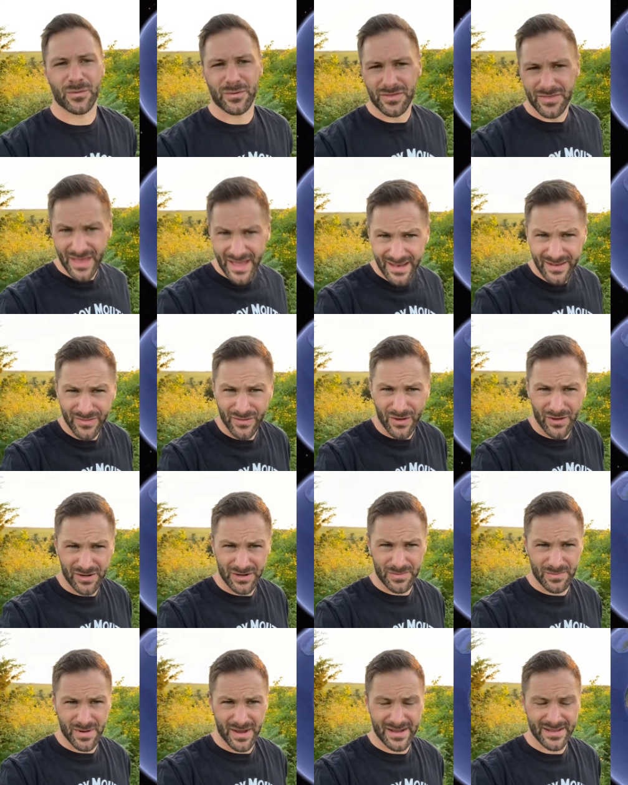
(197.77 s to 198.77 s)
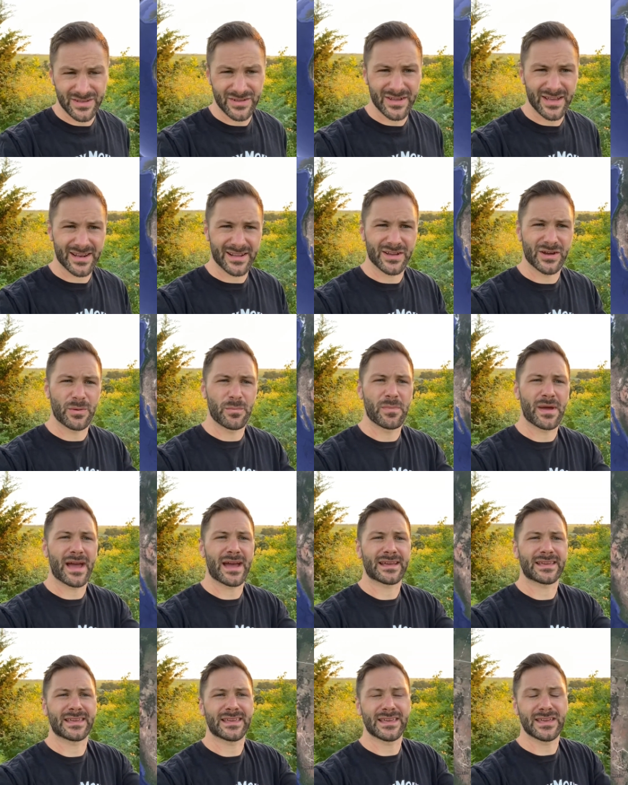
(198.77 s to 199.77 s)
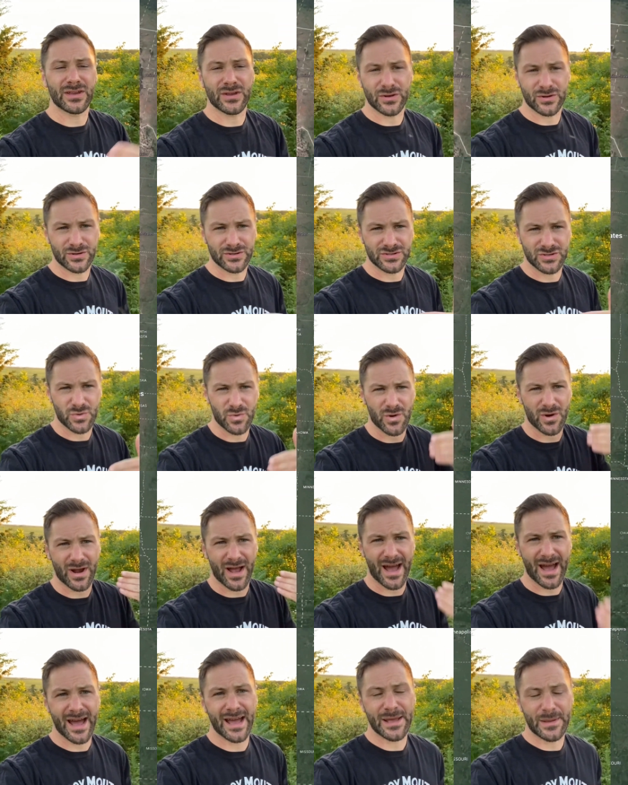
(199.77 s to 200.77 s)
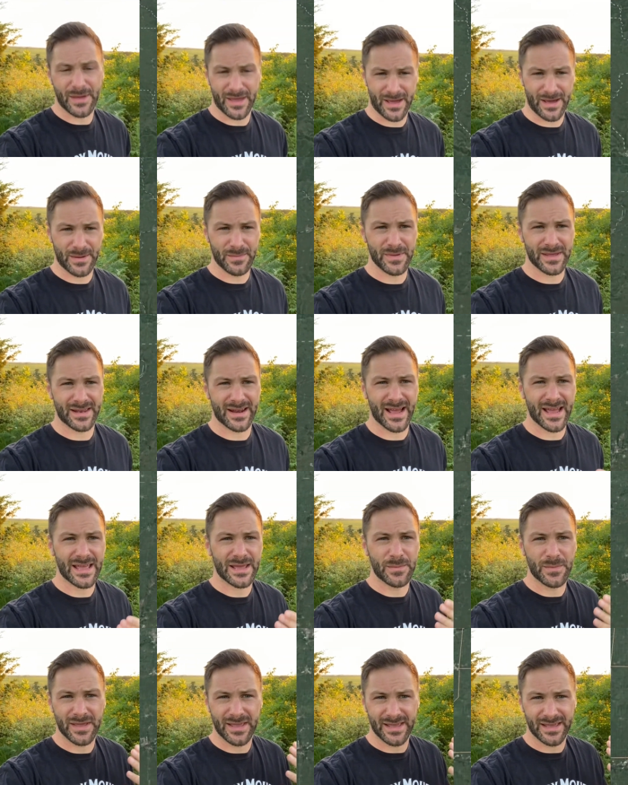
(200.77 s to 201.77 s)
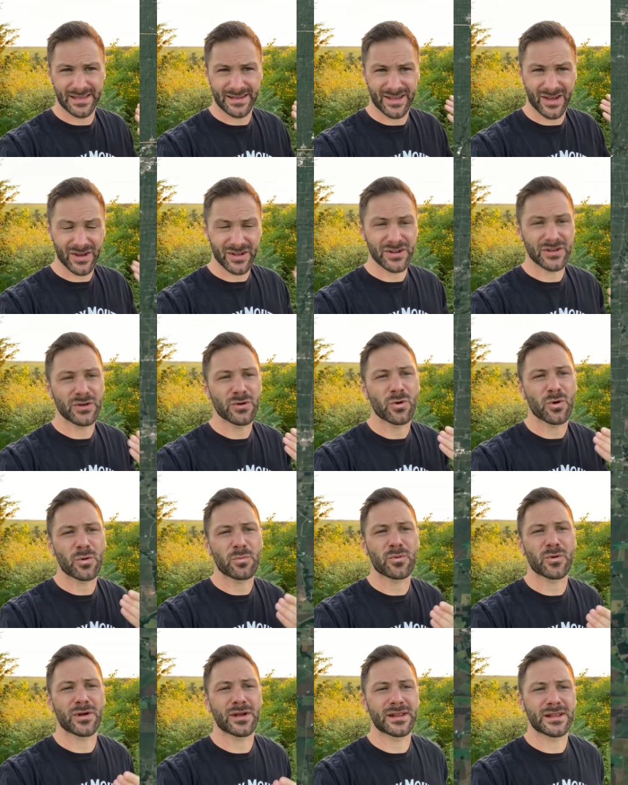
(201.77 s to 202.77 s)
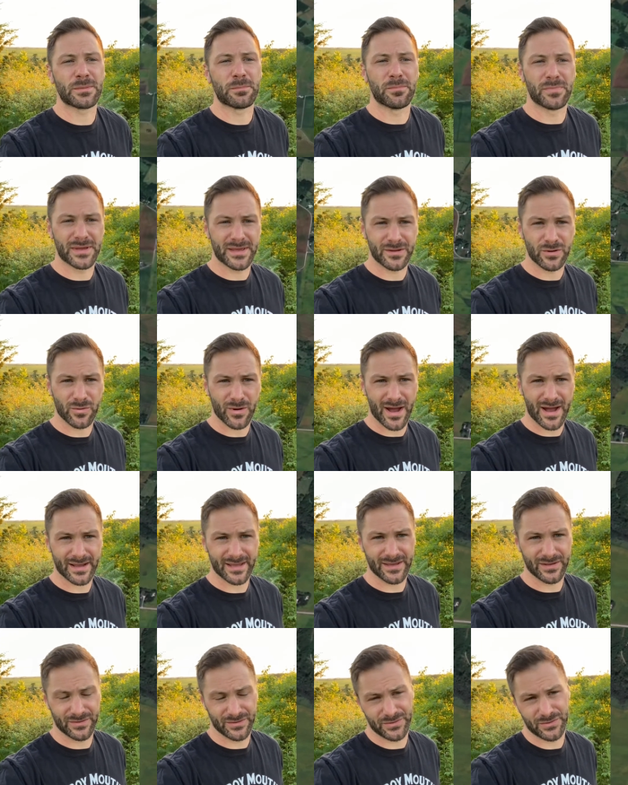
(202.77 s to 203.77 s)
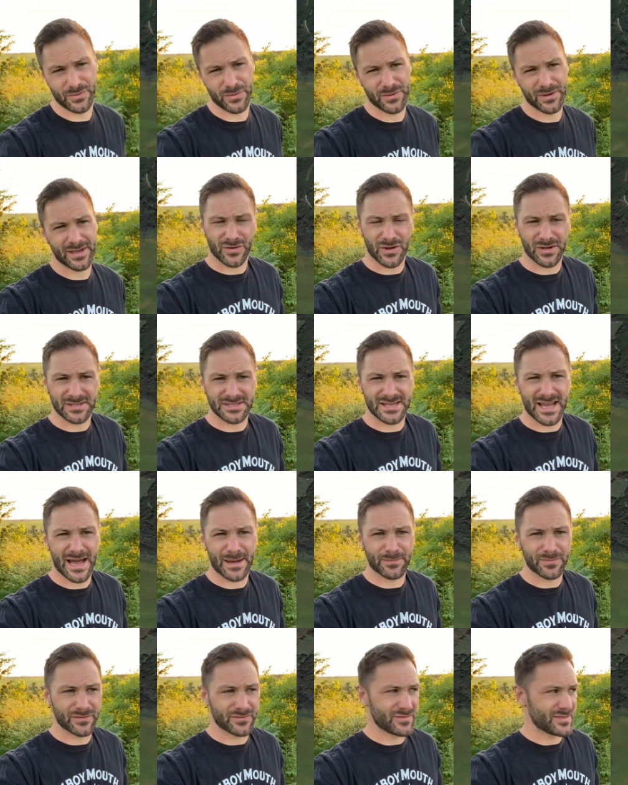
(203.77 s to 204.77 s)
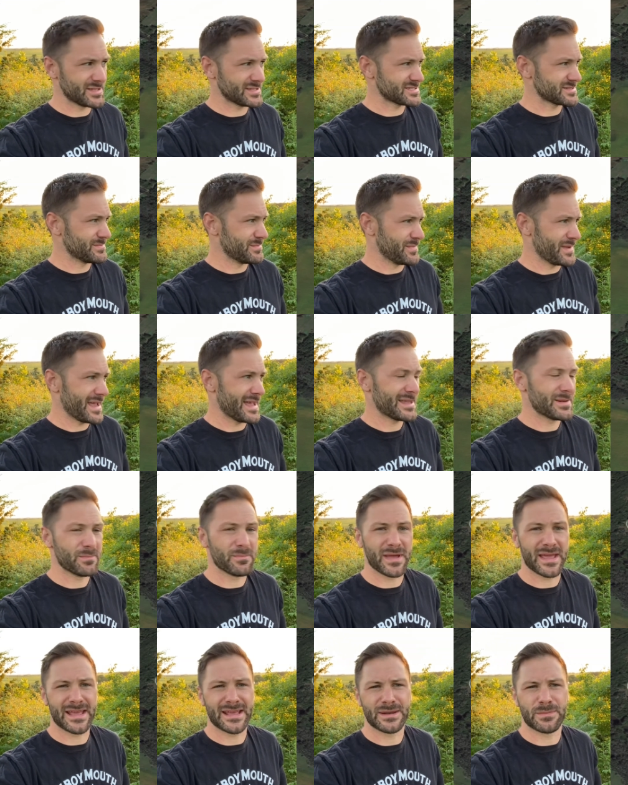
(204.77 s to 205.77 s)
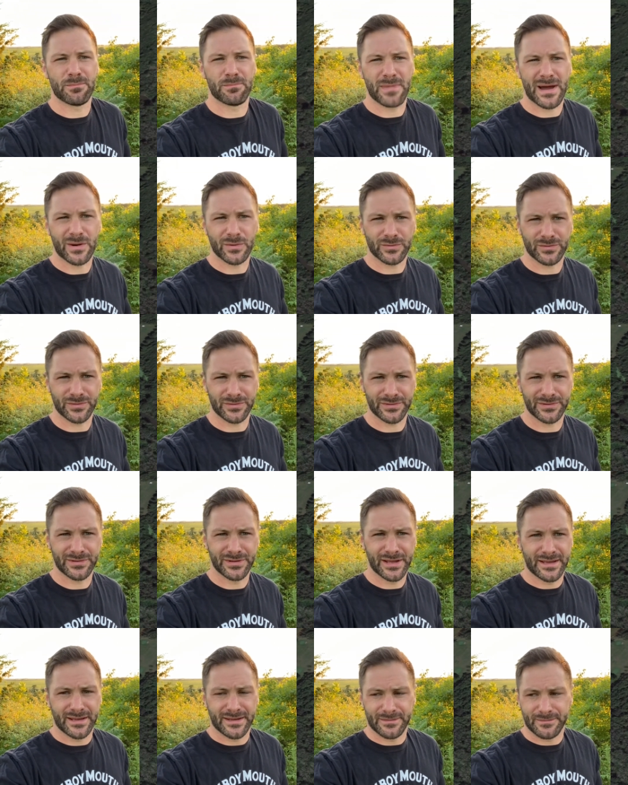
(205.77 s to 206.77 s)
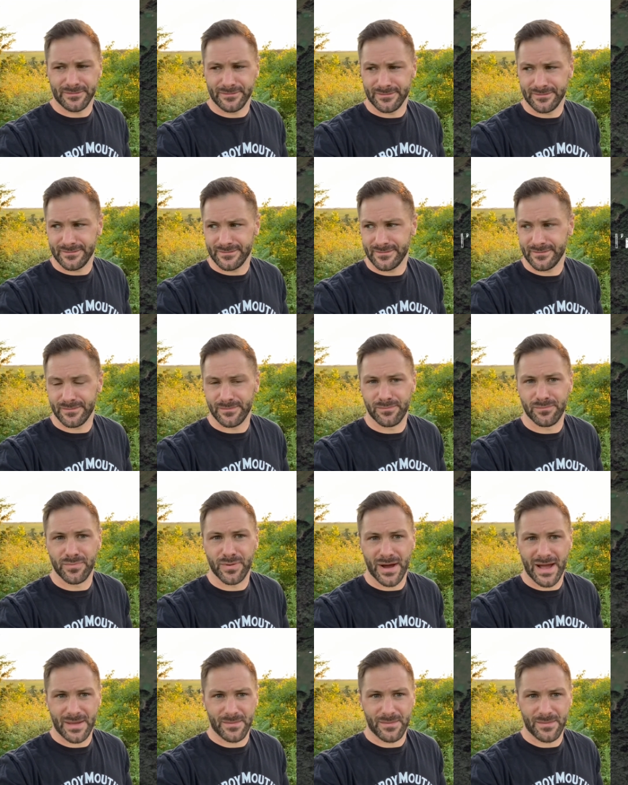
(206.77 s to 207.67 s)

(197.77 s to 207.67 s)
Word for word: with that thought in mind, you gotta come back here to where I am, and I am in unincorporated Big Rock, Illinois, on top of this man-made mountain by